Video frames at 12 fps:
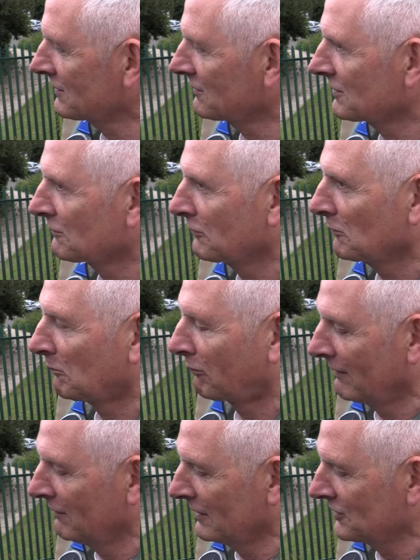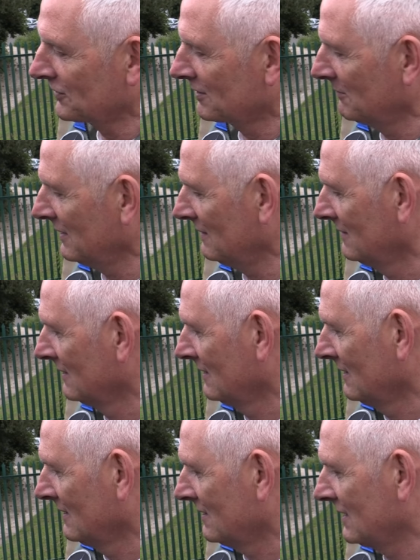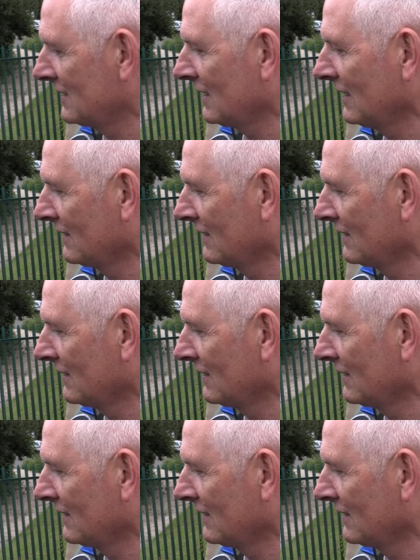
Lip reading: So it's a real privilege to be sitting